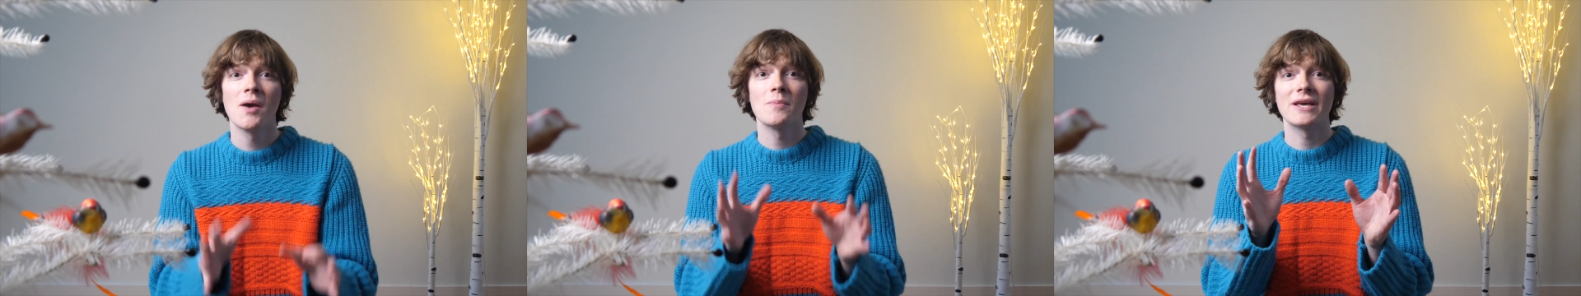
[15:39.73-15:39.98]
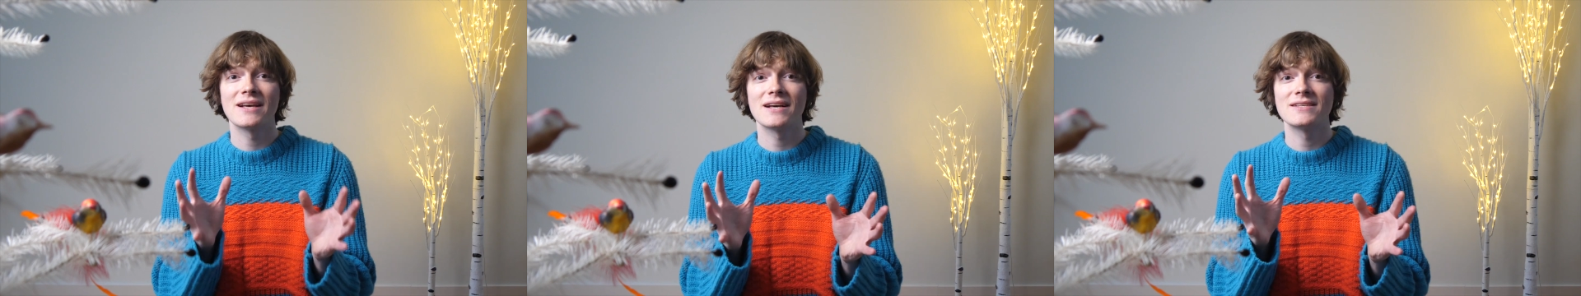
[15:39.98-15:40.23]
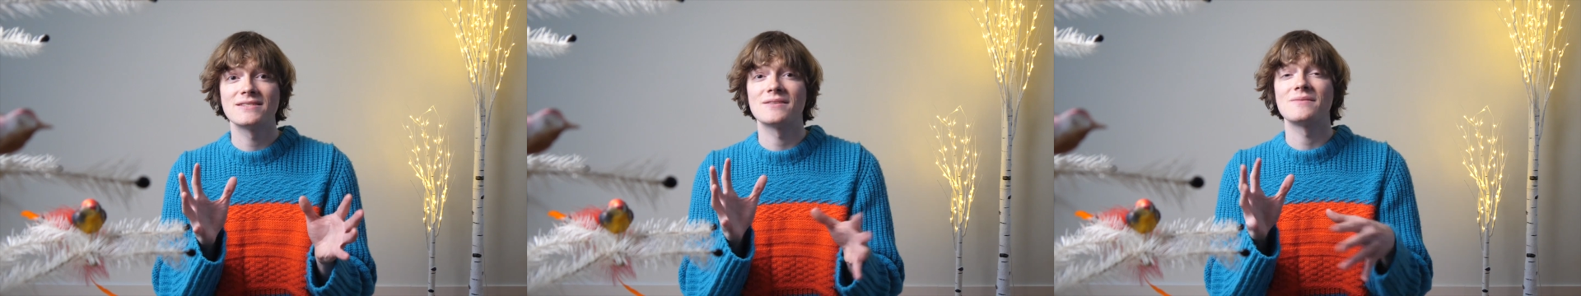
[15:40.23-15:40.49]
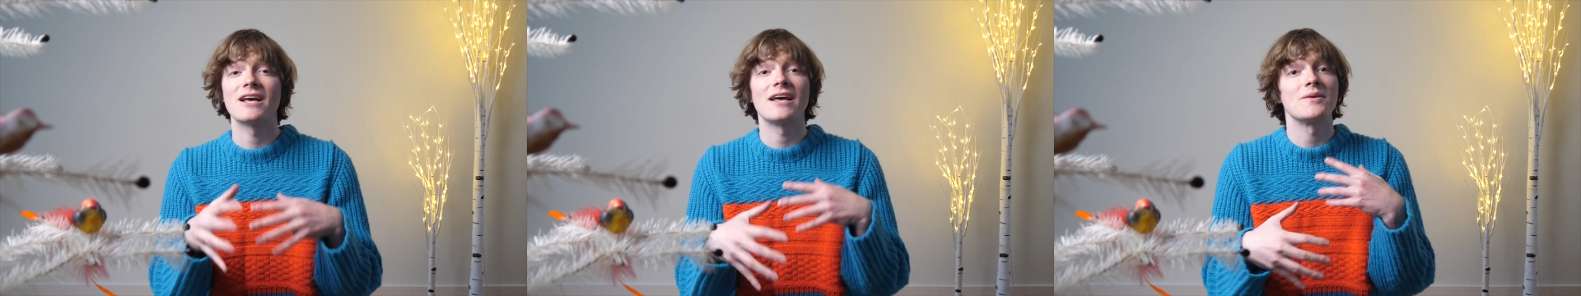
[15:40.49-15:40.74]
because
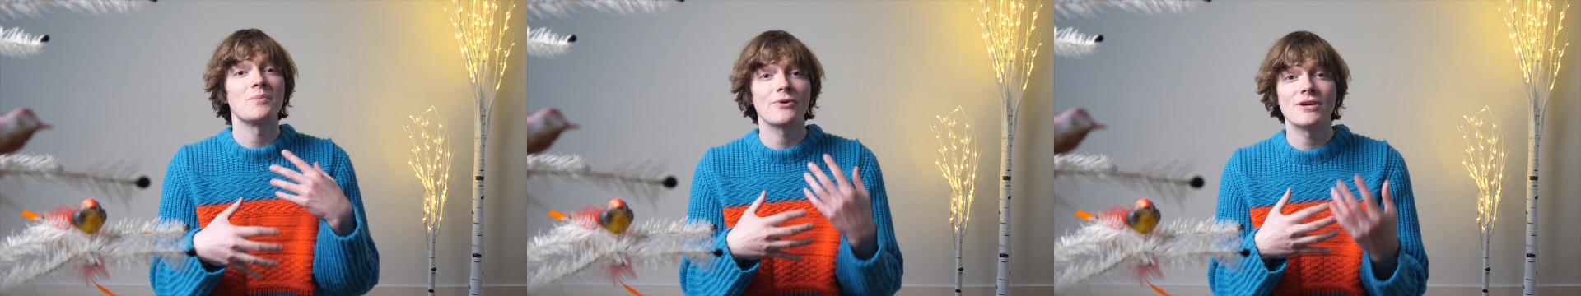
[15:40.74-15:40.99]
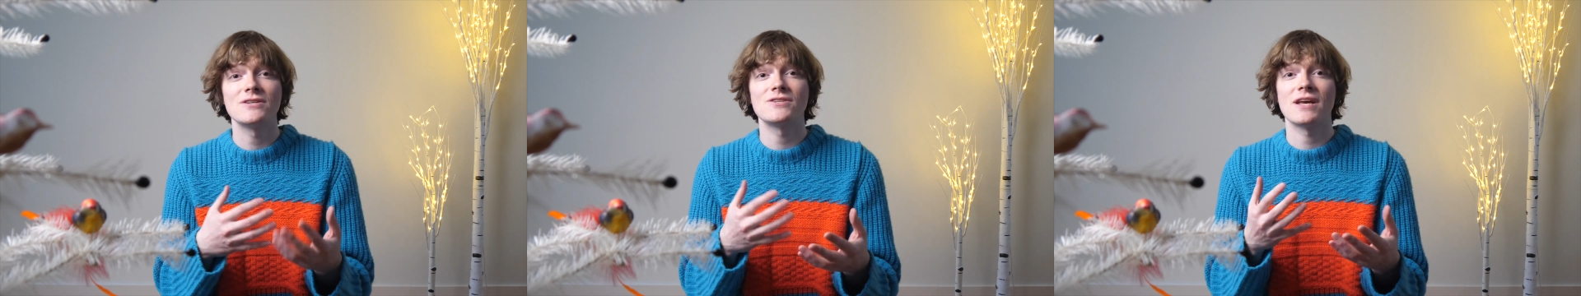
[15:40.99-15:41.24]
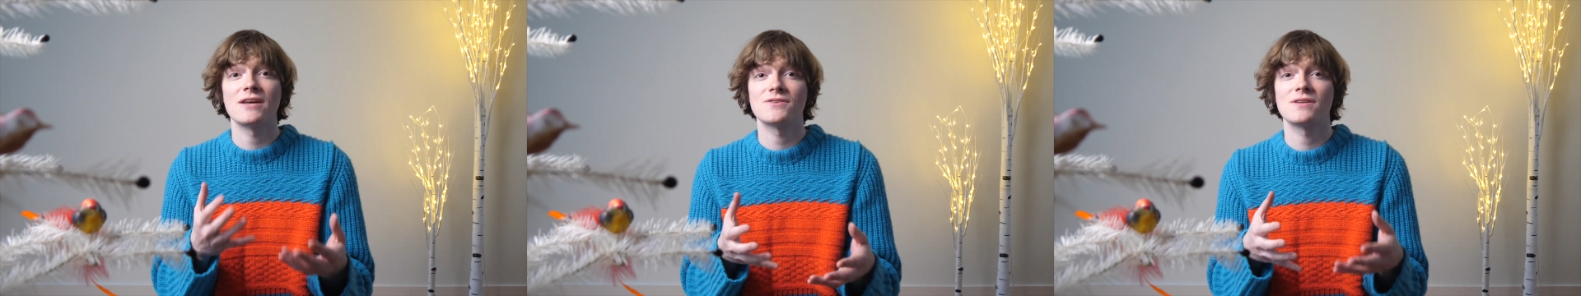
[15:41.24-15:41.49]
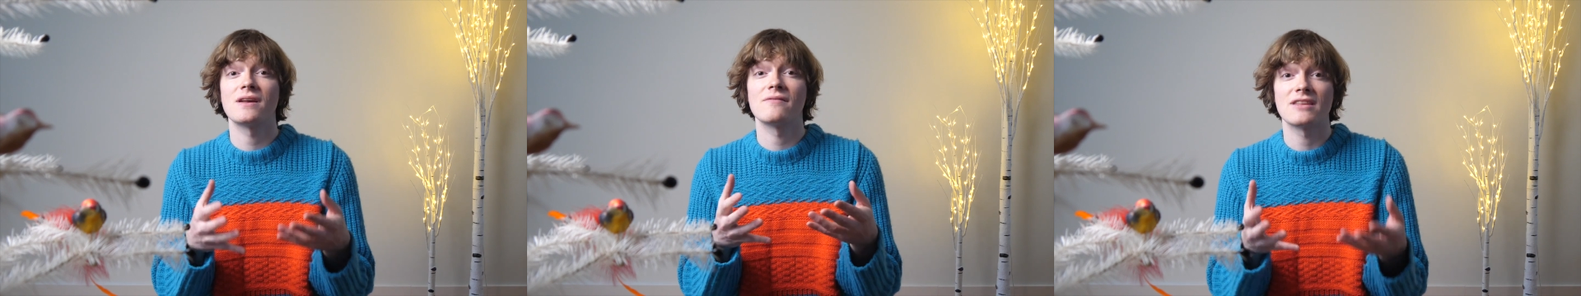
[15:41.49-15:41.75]
an
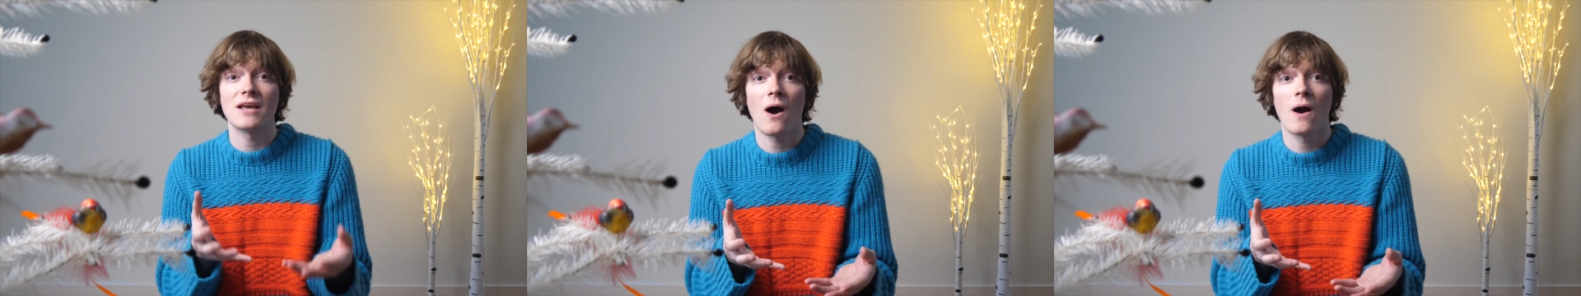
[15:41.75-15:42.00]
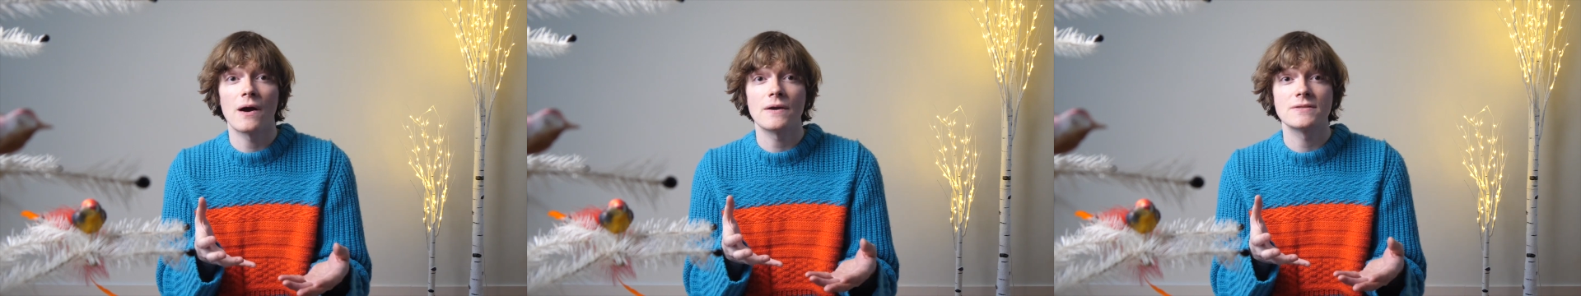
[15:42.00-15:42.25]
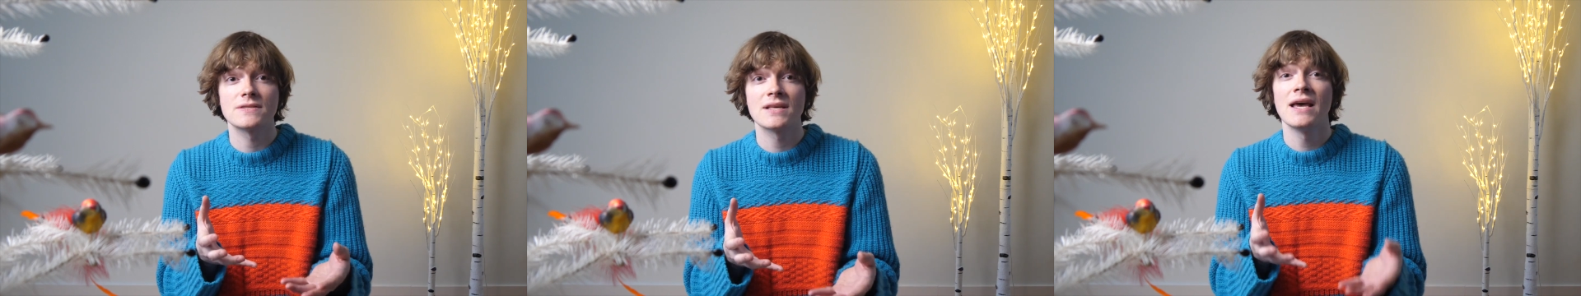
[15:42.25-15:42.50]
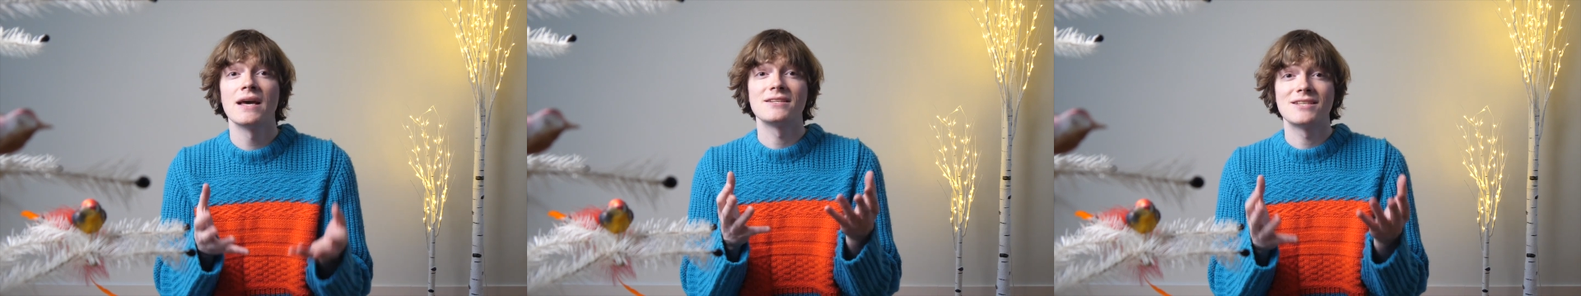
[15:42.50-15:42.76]
appreciation of the arts
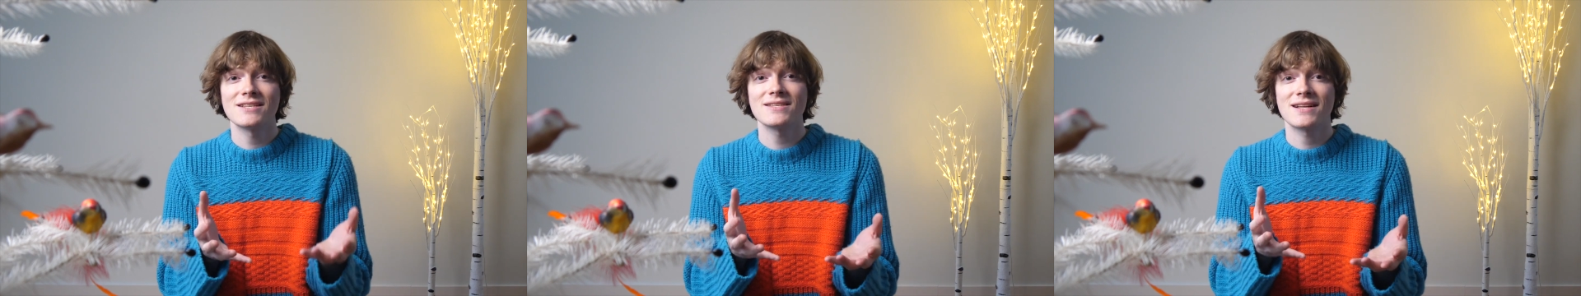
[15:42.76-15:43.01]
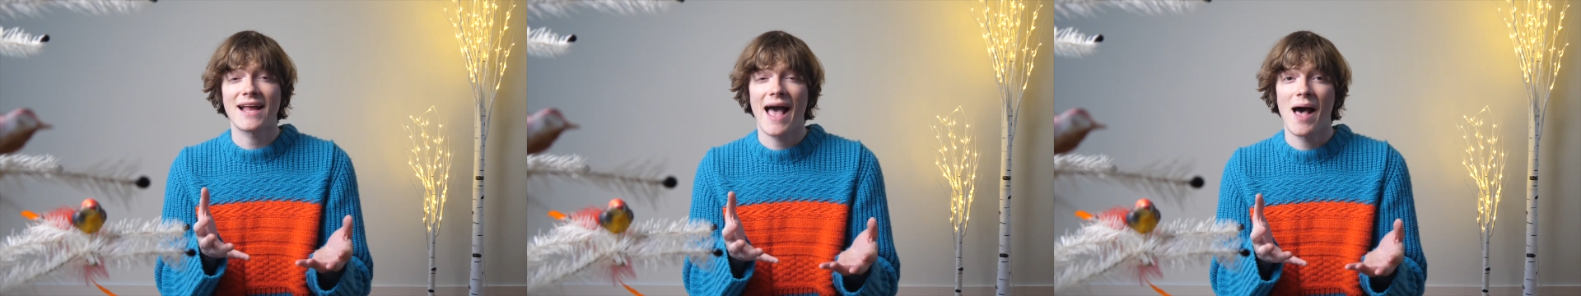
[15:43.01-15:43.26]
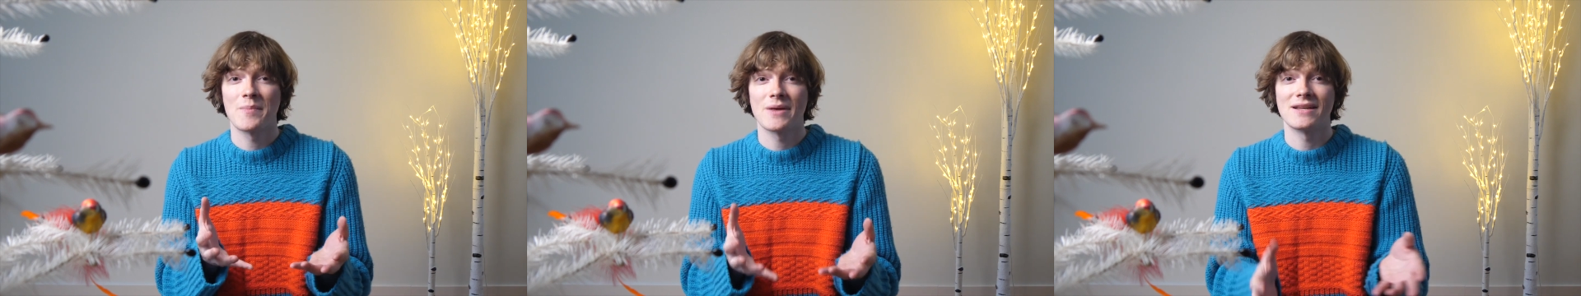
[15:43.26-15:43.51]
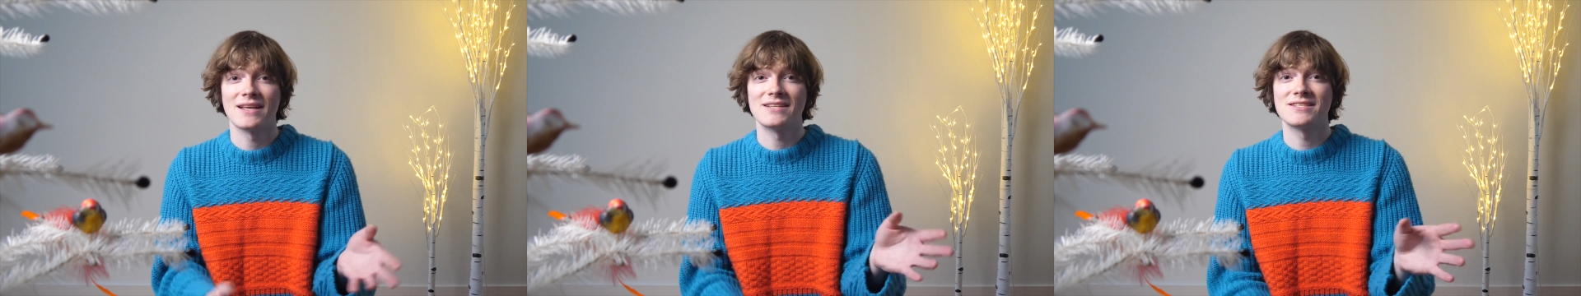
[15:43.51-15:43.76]
doesn't
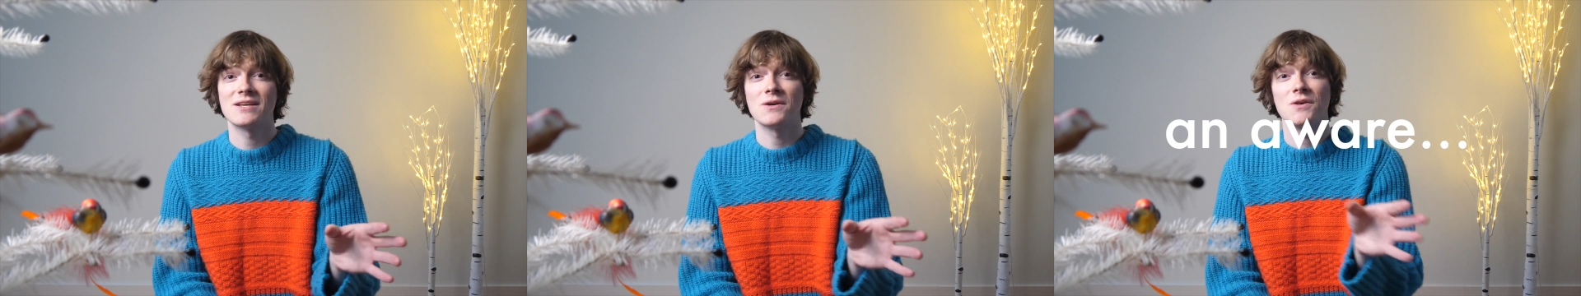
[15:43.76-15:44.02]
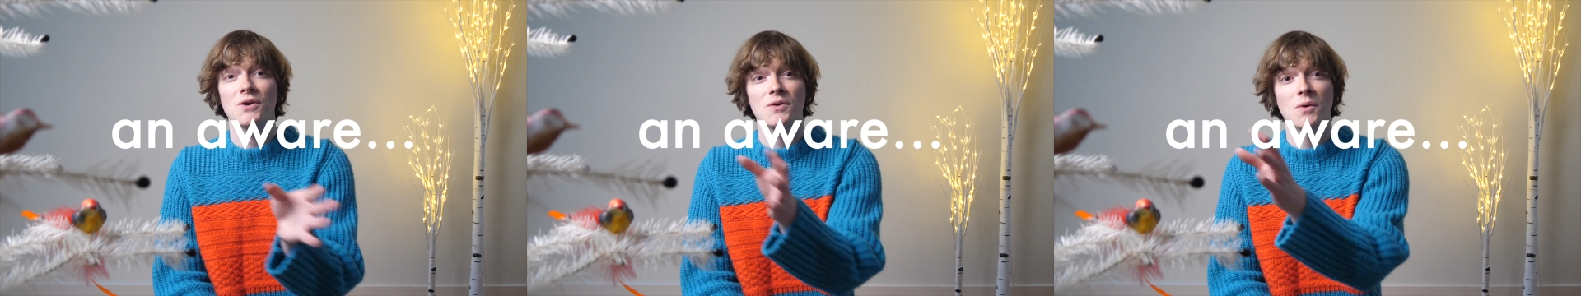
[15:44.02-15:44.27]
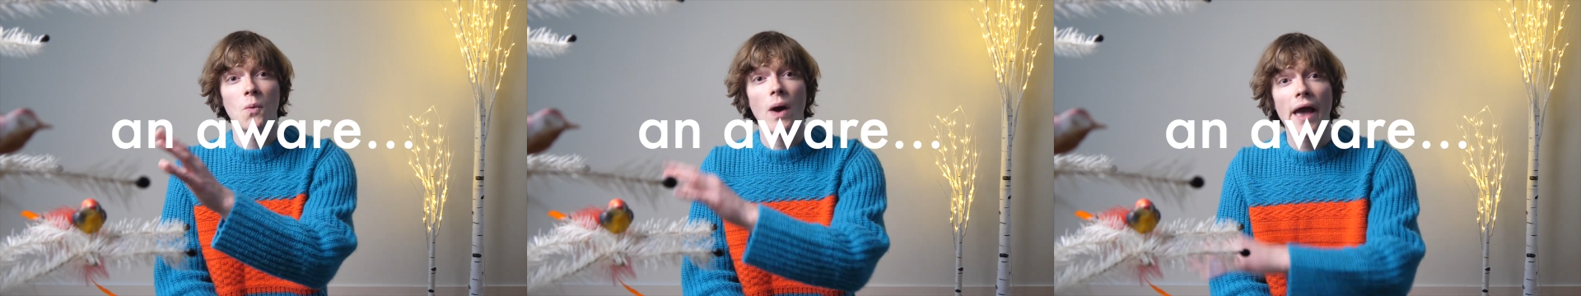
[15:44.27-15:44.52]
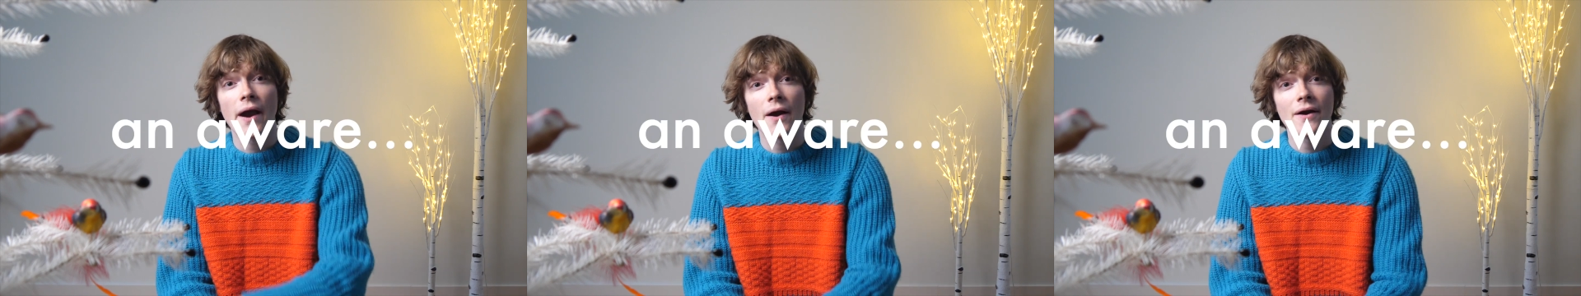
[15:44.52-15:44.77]
happen until you're an
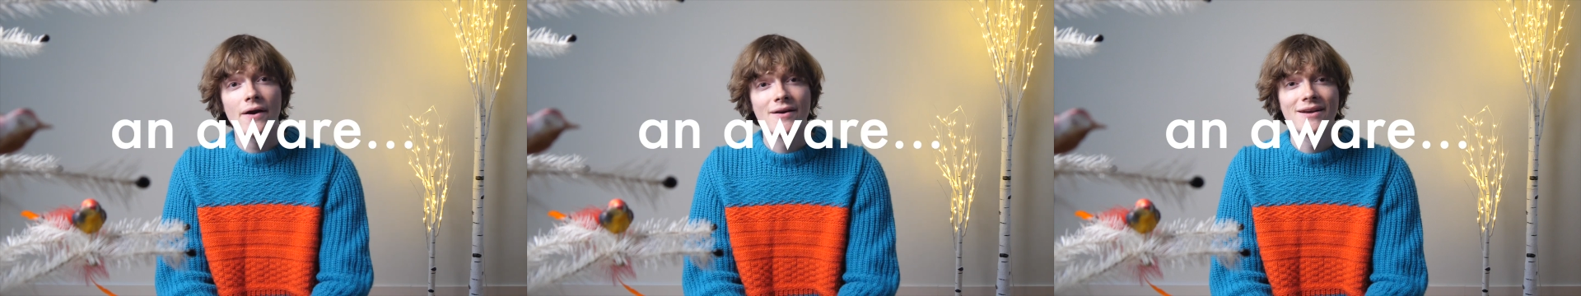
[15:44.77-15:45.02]
aware